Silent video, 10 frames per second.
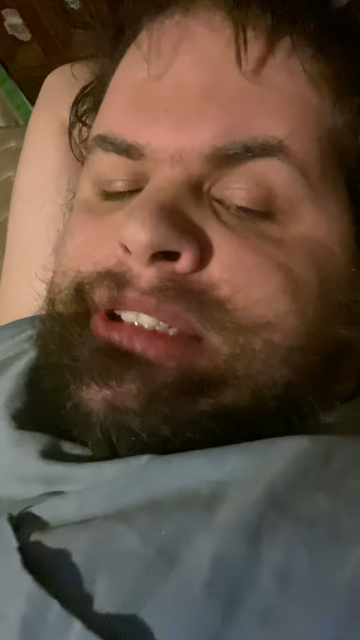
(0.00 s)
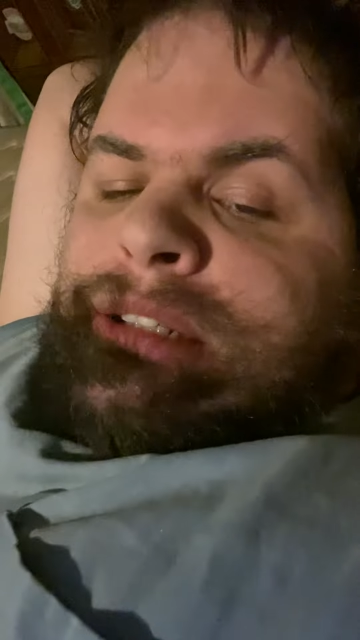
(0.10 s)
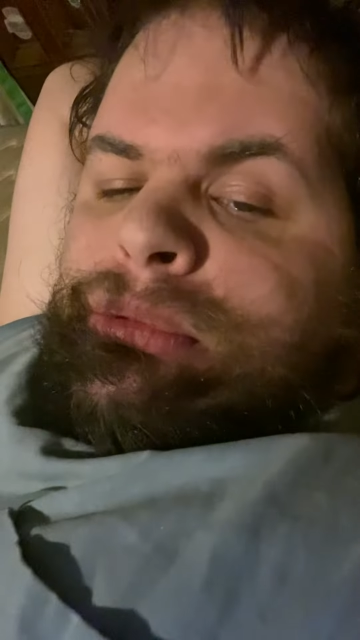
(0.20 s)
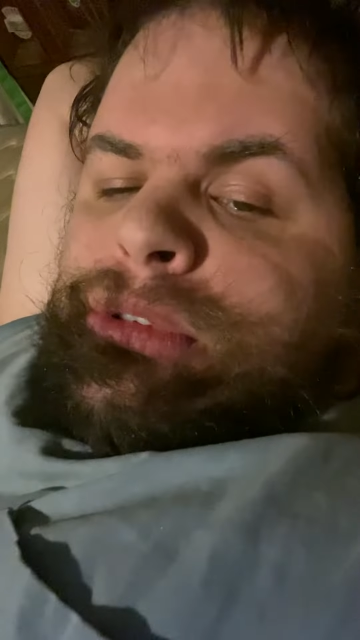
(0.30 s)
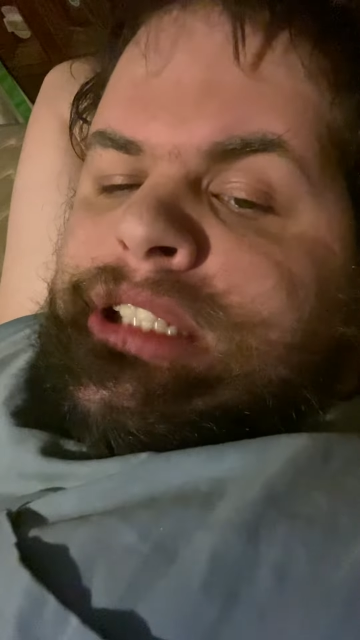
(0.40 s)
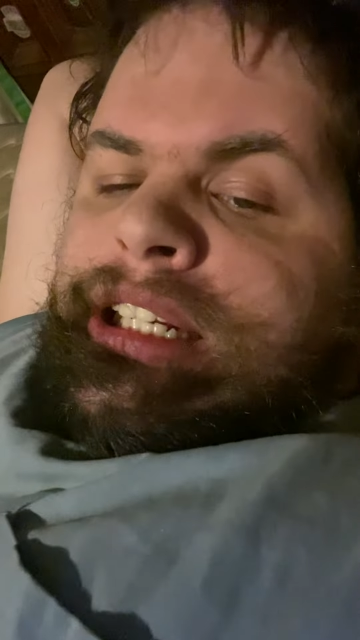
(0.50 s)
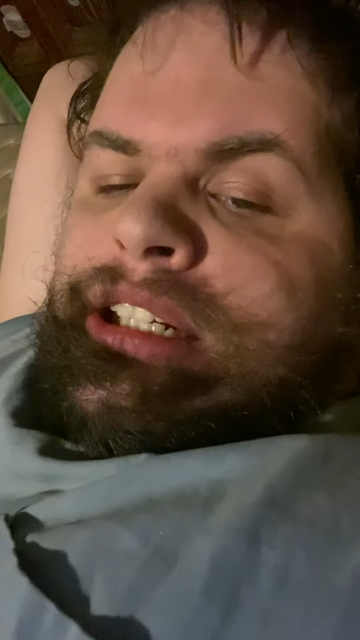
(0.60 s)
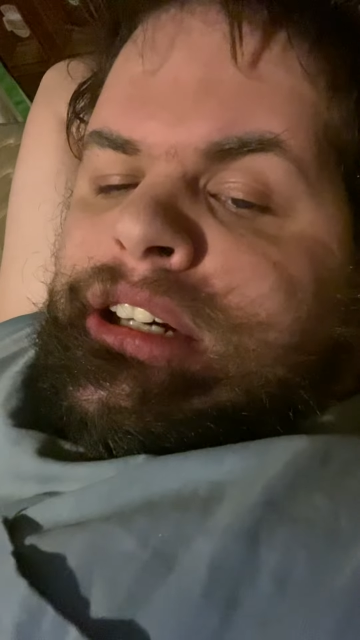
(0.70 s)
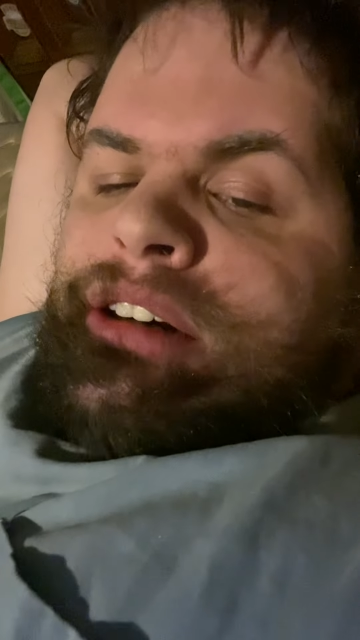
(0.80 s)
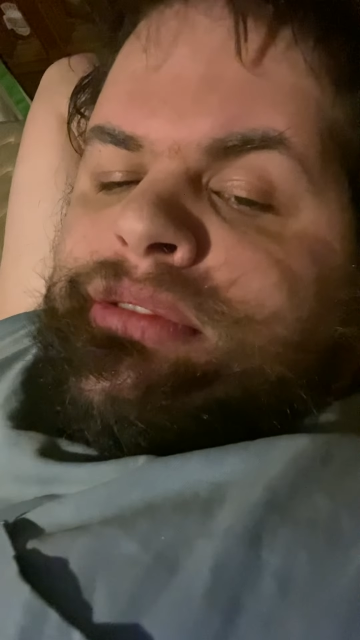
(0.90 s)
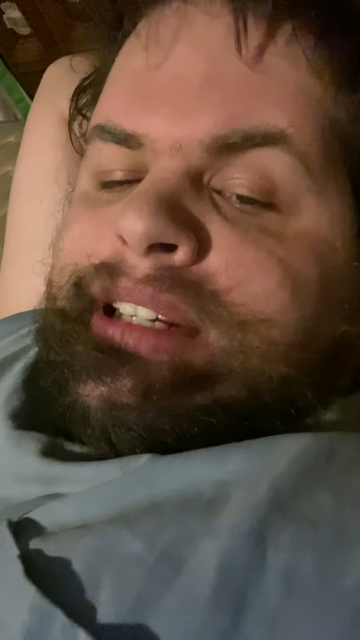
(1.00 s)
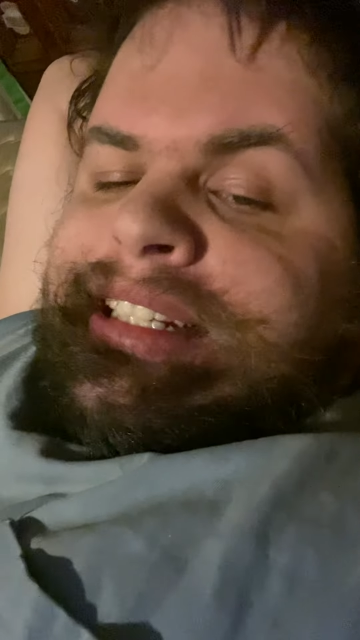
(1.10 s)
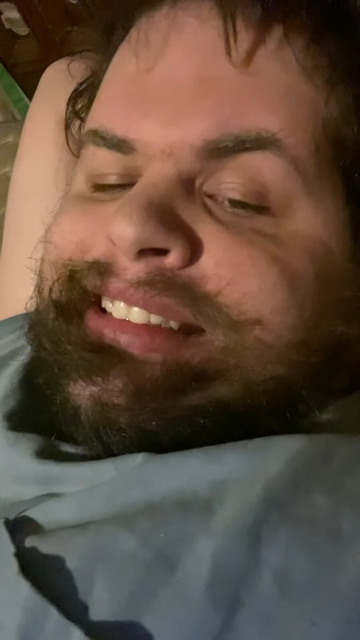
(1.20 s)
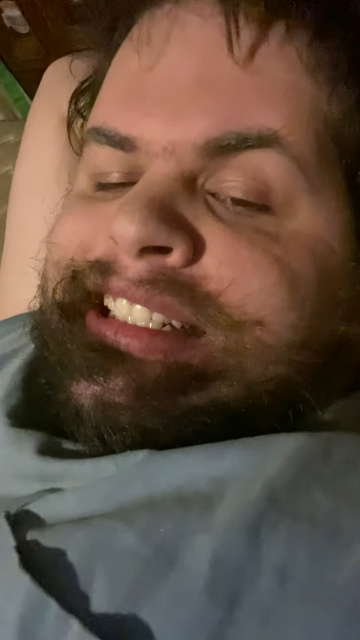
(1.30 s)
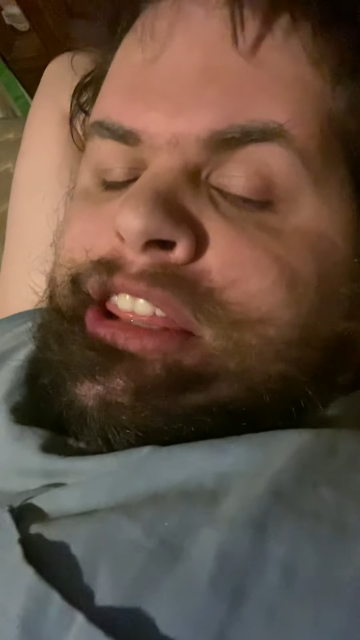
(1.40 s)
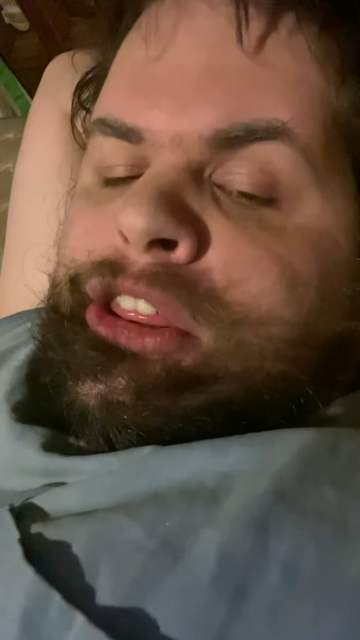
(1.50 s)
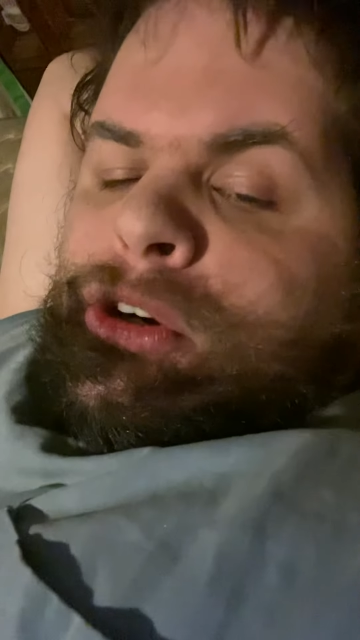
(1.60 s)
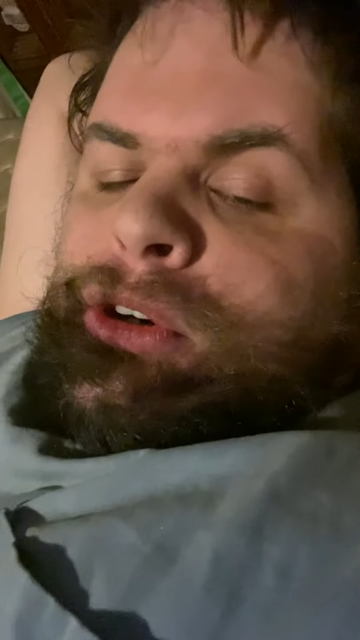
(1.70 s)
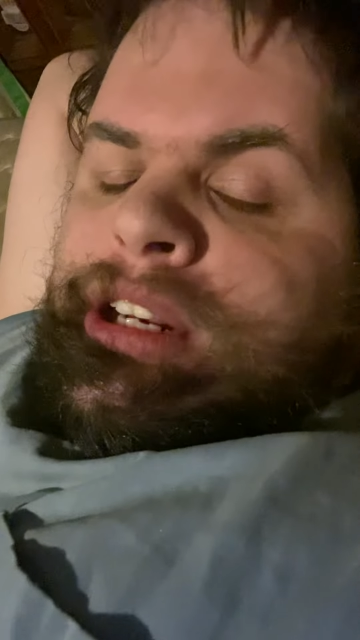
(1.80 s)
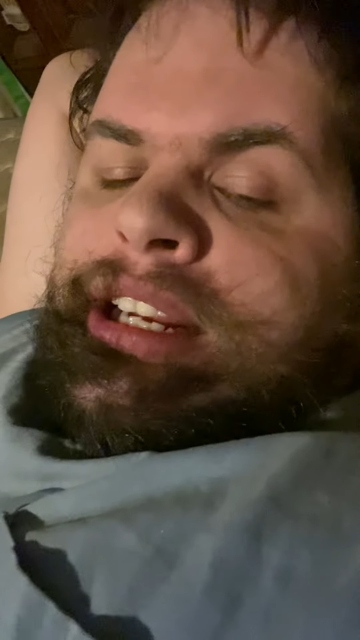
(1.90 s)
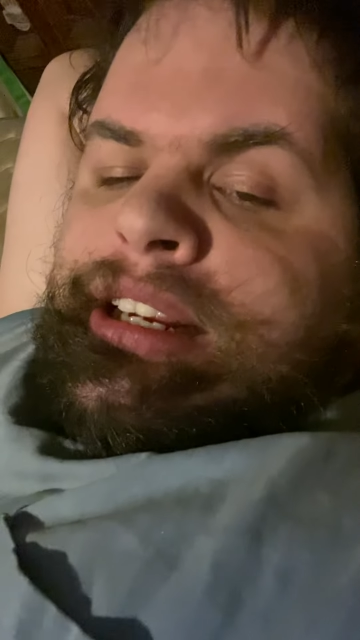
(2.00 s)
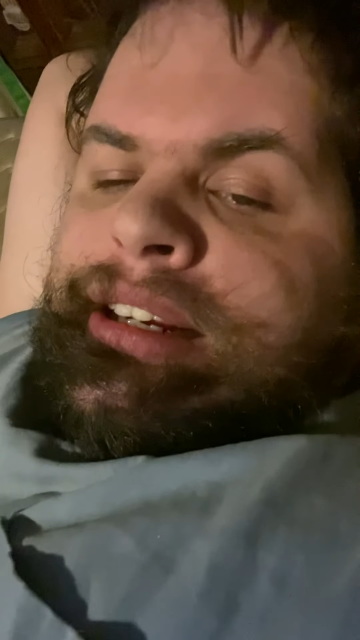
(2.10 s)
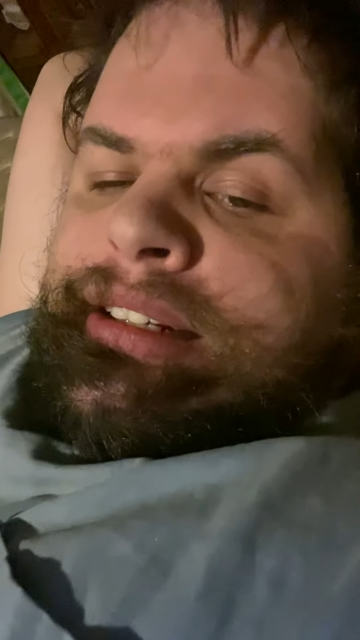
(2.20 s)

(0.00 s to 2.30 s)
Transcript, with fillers: It will take off at 10:30